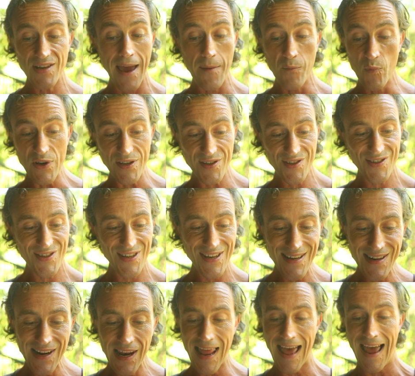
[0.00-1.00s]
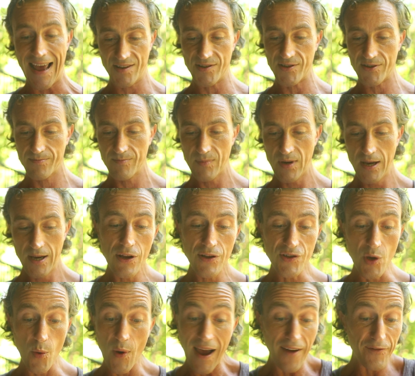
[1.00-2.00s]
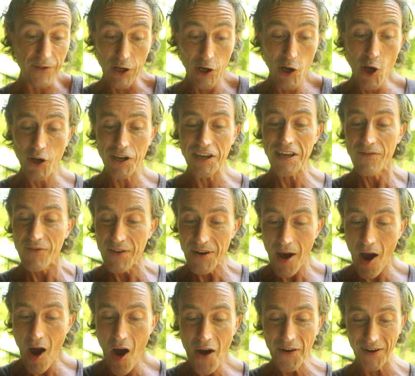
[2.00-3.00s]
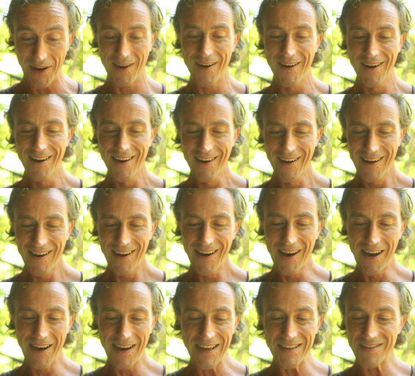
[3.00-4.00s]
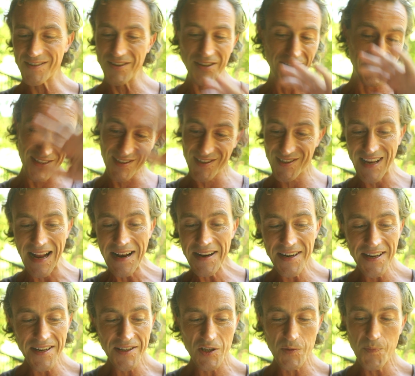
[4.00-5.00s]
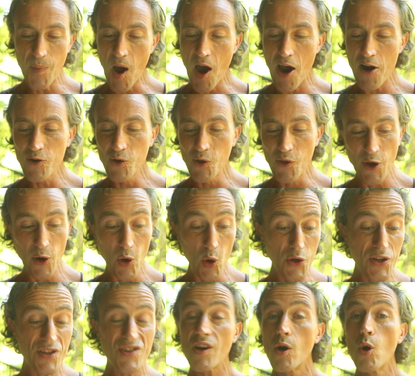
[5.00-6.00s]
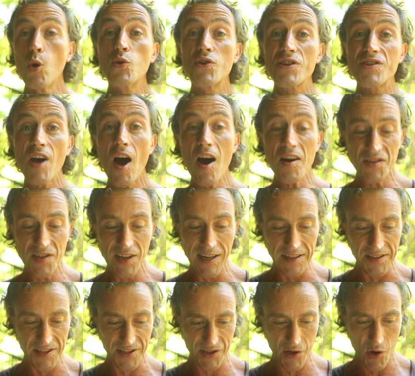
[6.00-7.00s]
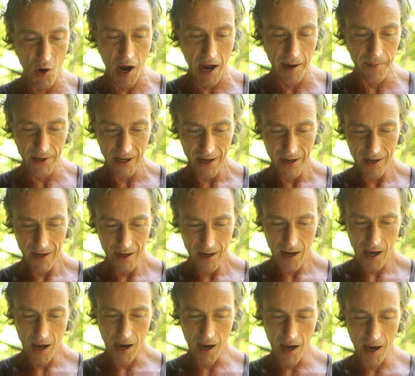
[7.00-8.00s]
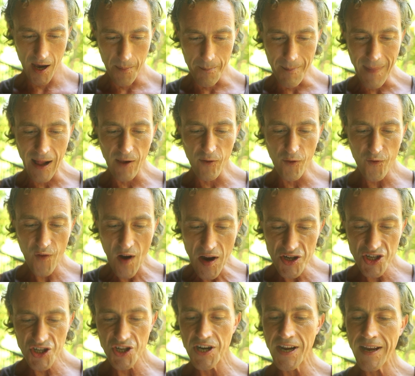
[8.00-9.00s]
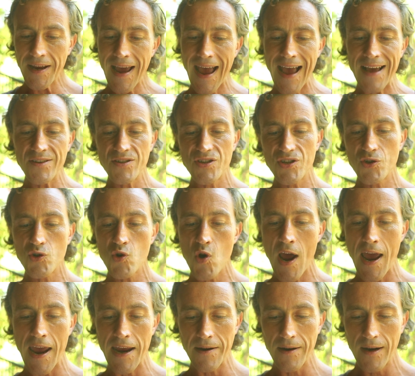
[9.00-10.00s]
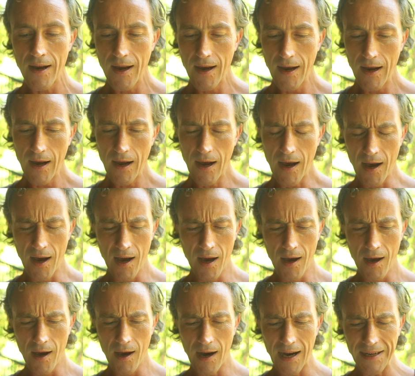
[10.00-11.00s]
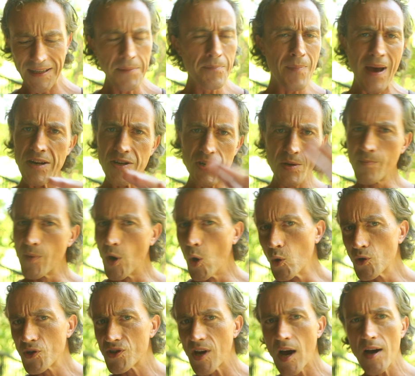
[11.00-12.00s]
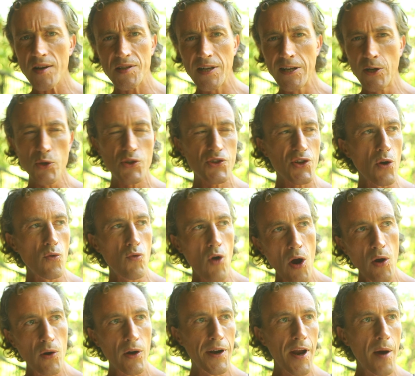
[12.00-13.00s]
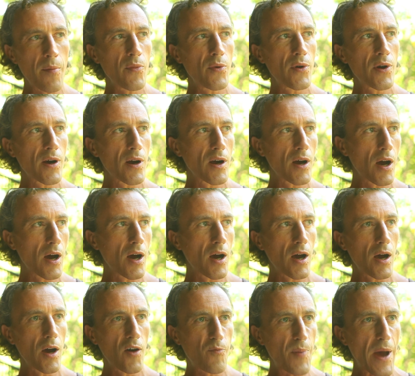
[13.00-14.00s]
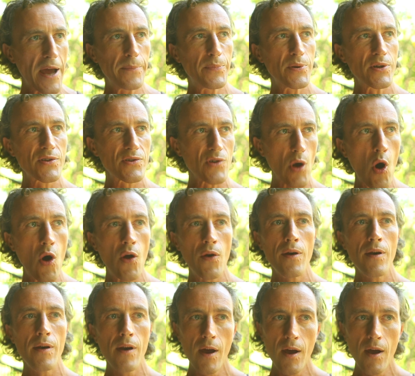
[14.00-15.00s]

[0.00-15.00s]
and we see less. So we have to look even harder. It's the descending spiral that Aldous Huxley described, malfunctioning and strain. I didn't mention, but Aldous Huxley also wrote a number of papers on